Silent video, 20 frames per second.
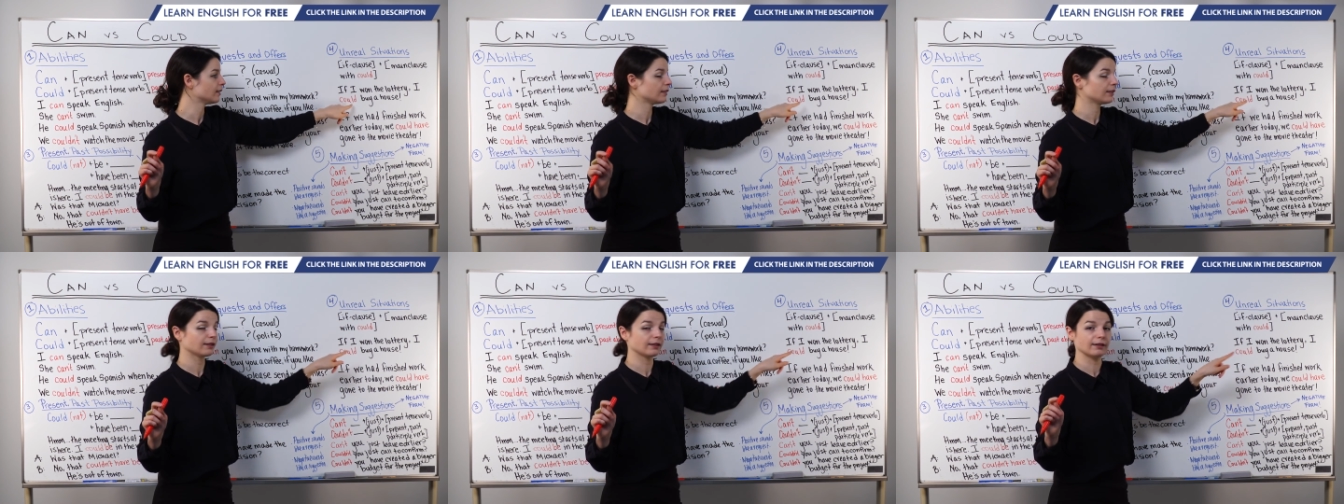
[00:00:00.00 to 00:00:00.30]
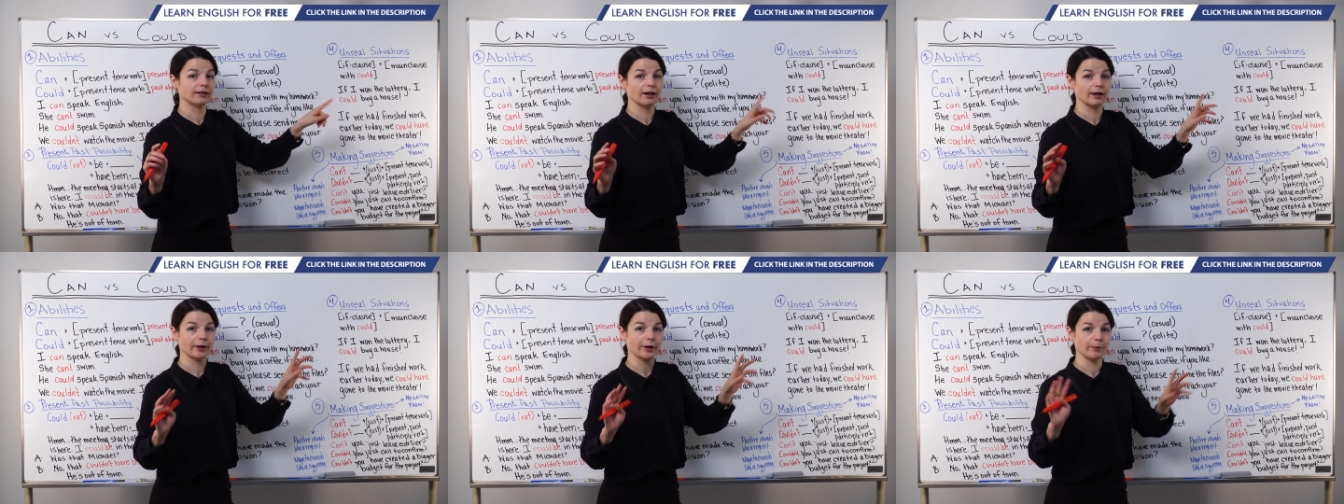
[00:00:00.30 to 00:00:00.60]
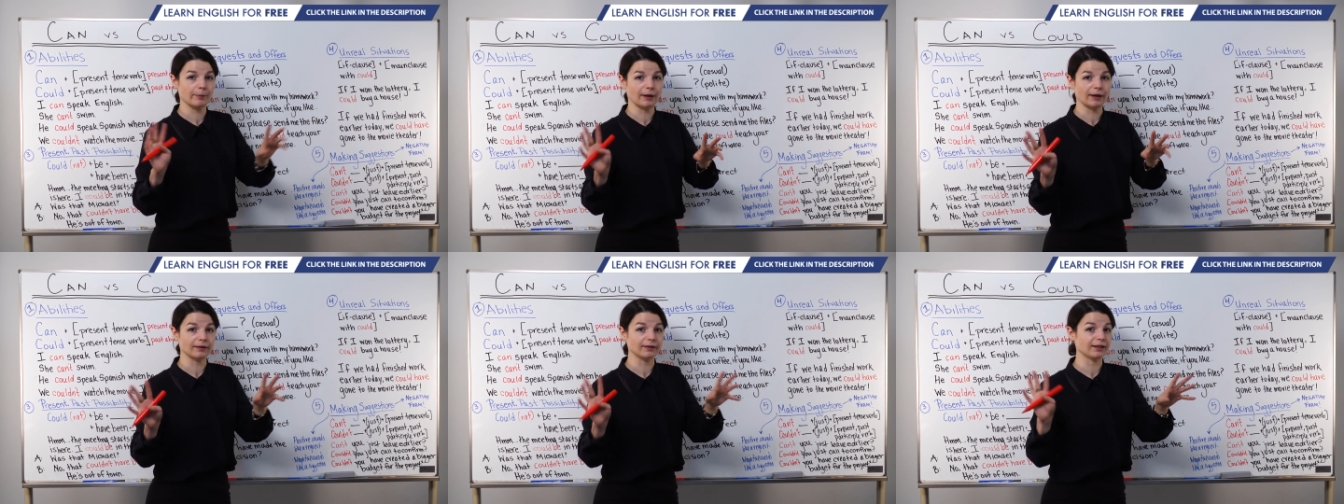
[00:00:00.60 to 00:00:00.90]
to talk
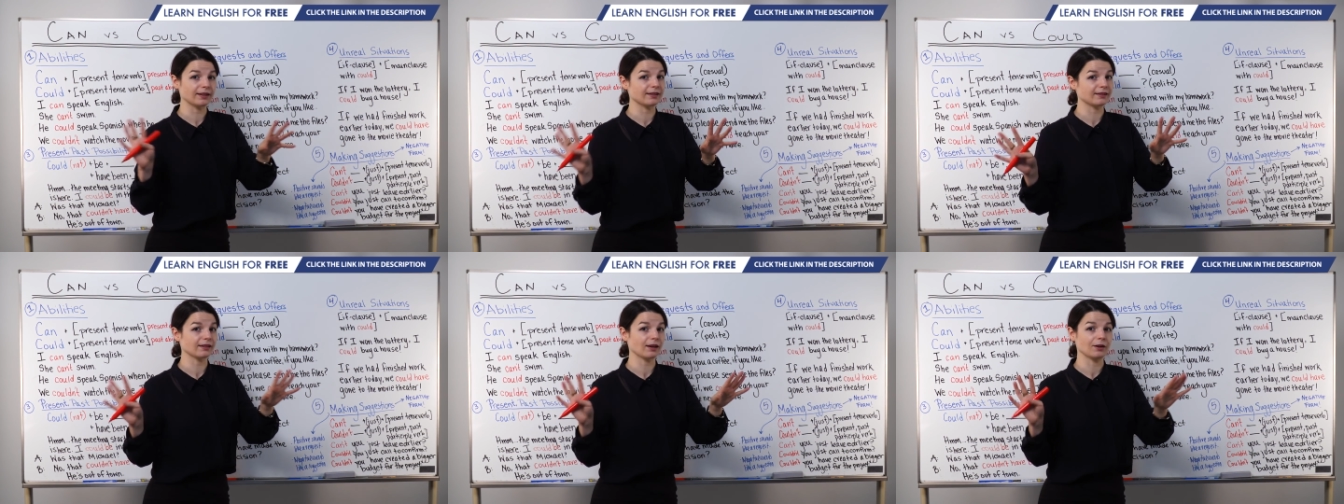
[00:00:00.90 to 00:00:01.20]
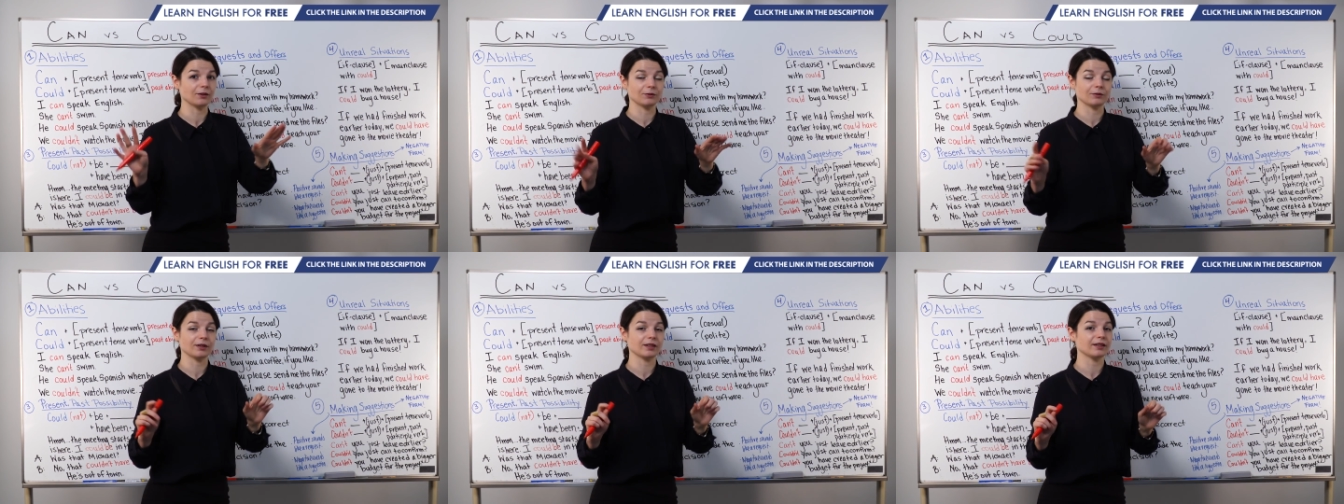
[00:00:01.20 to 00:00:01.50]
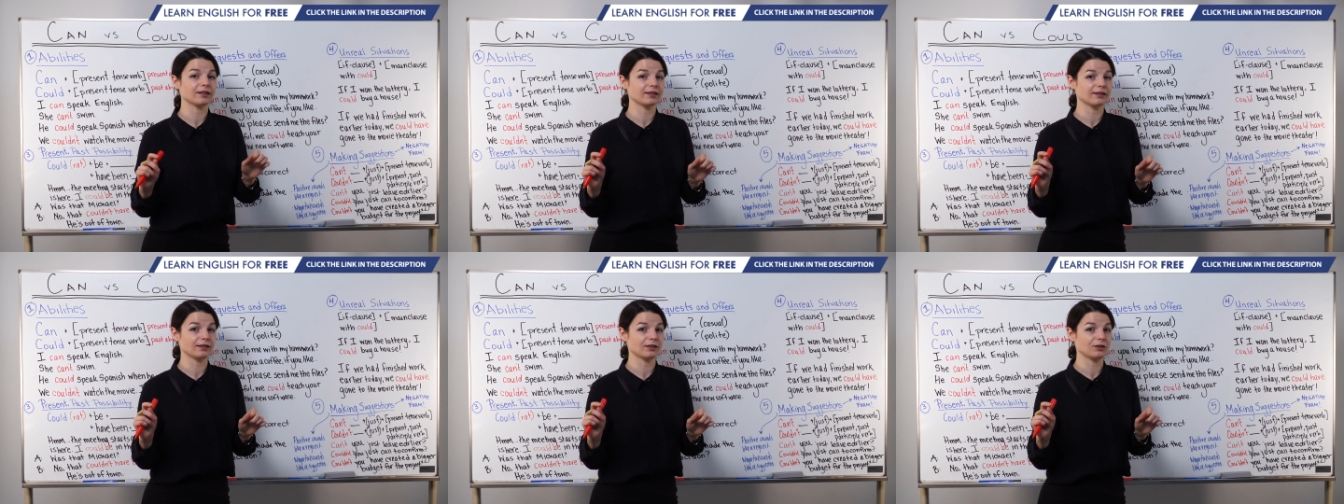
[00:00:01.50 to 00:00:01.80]
about these
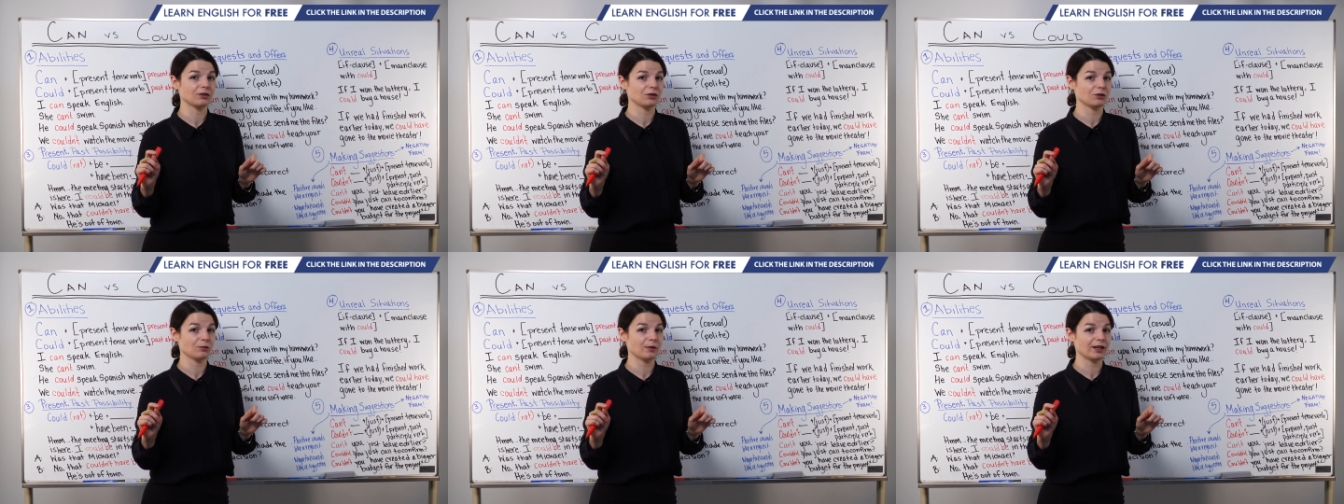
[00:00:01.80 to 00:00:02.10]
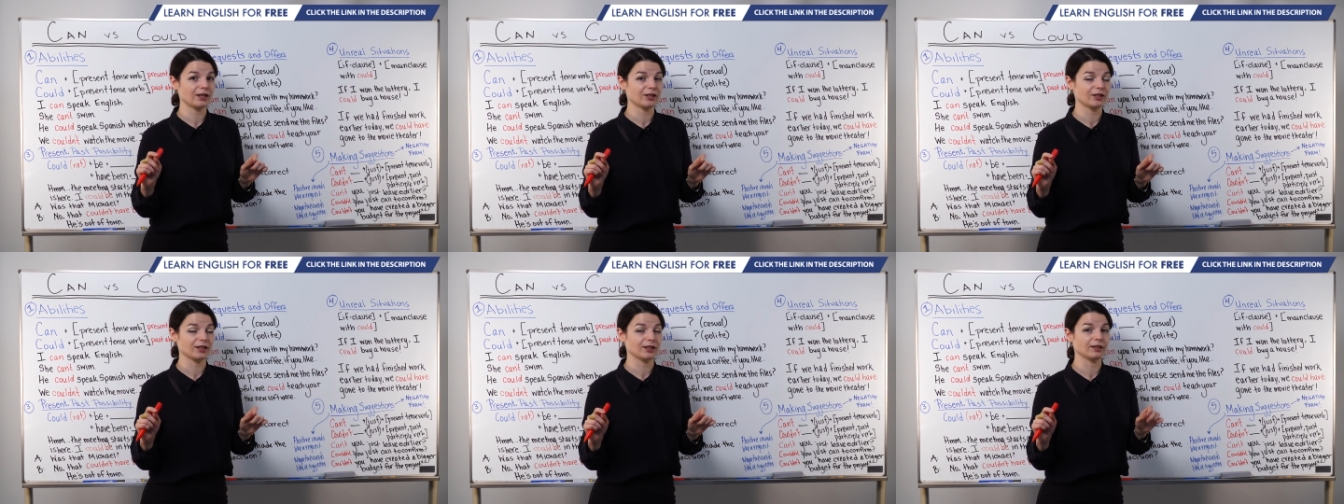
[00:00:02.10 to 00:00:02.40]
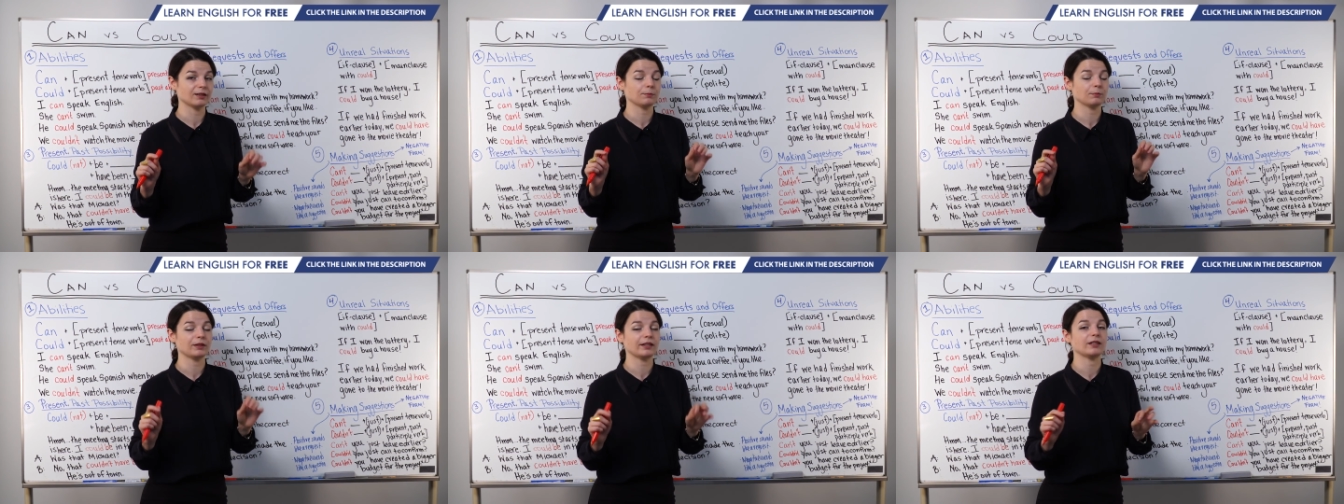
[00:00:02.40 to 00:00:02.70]
unreal
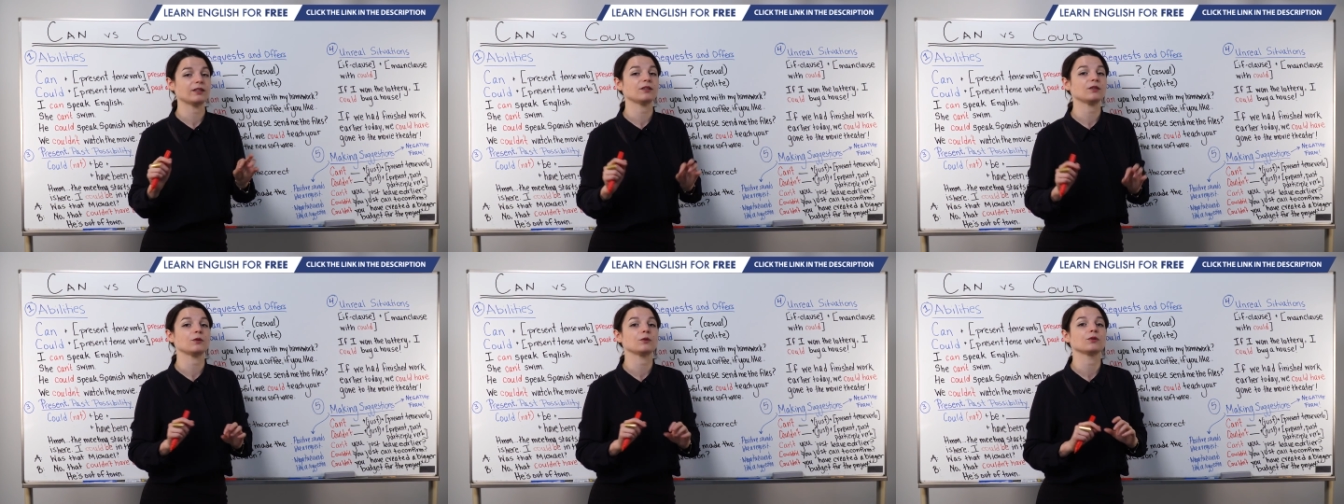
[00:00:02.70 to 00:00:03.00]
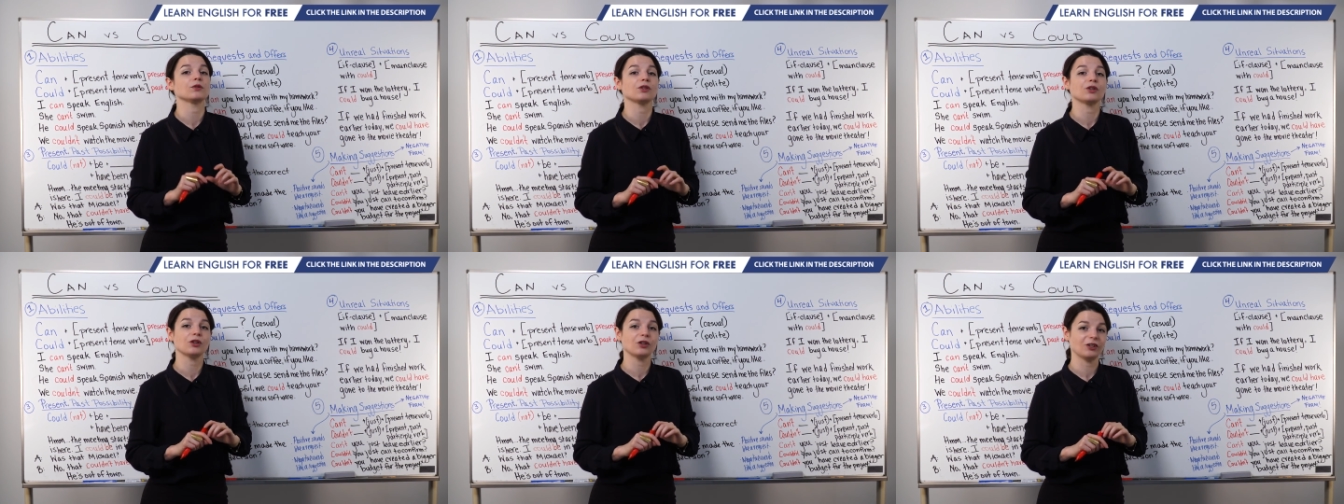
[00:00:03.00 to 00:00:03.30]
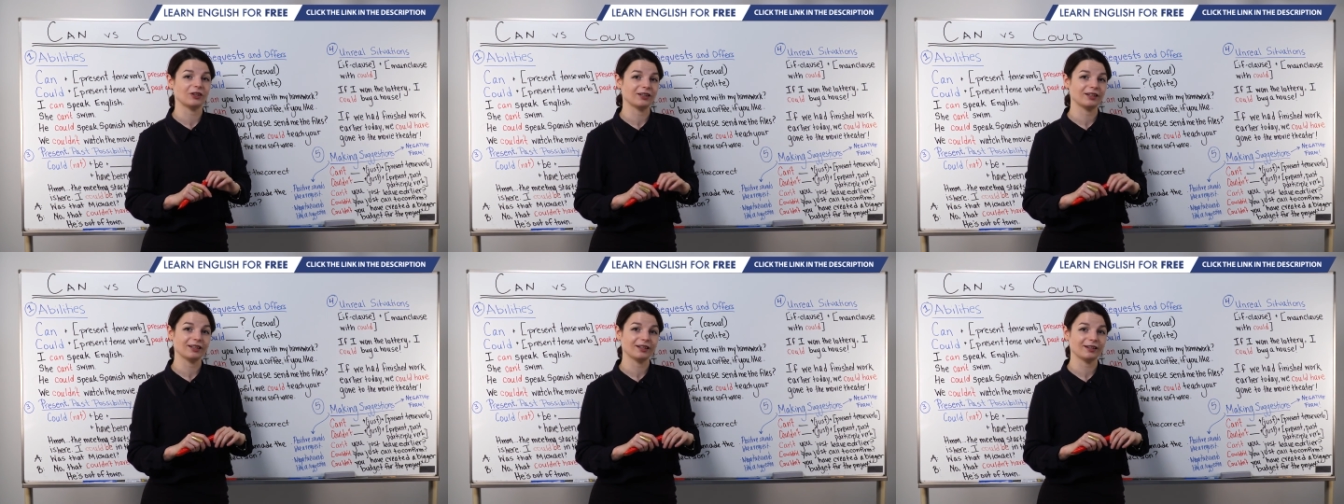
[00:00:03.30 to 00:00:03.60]
situations. Please use
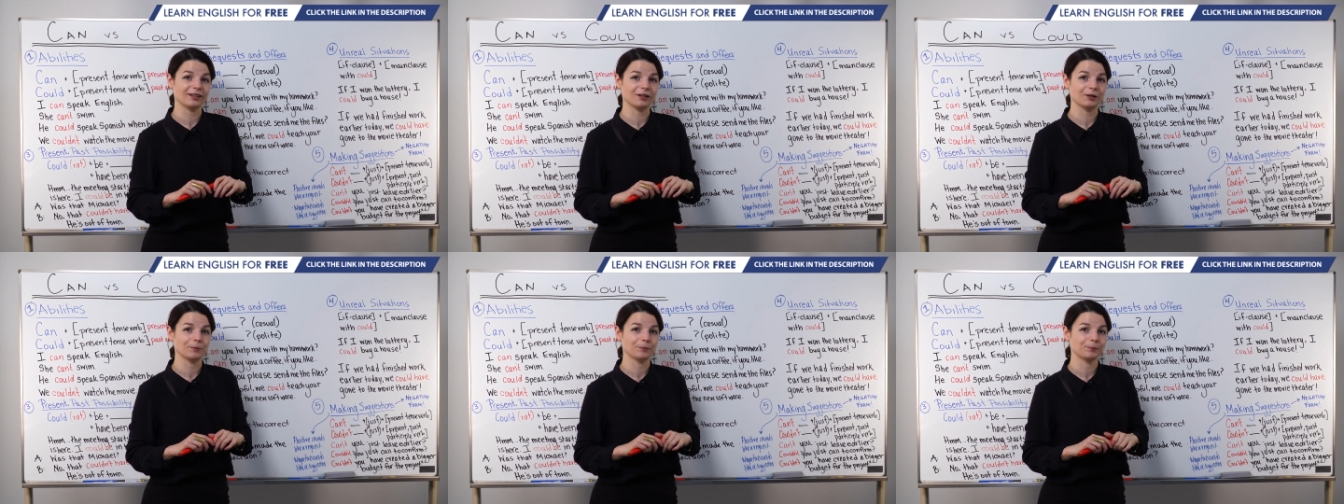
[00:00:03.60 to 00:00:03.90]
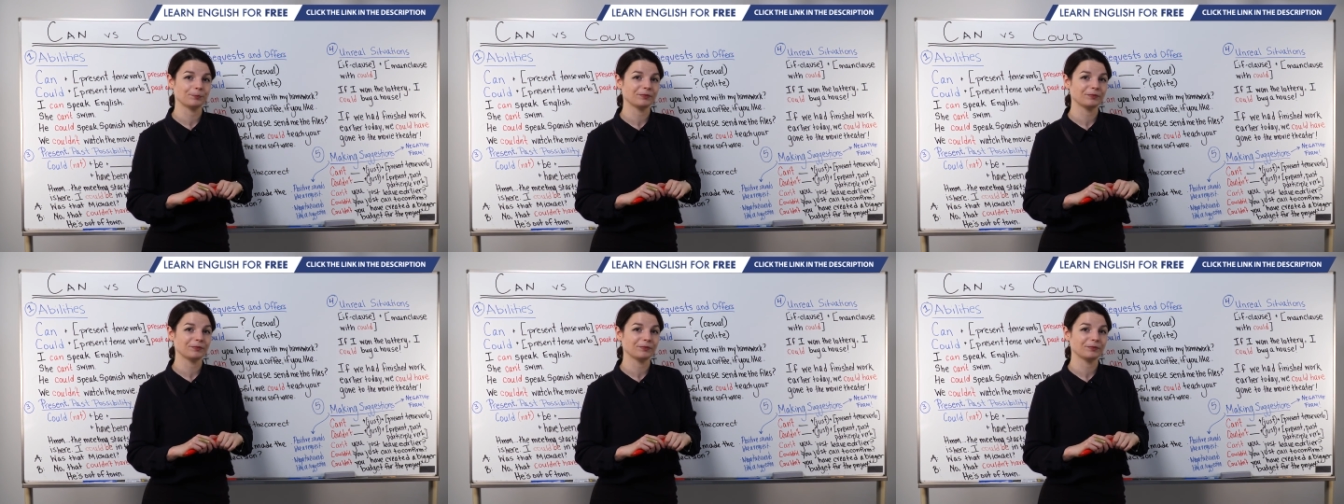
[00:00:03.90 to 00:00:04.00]
could here.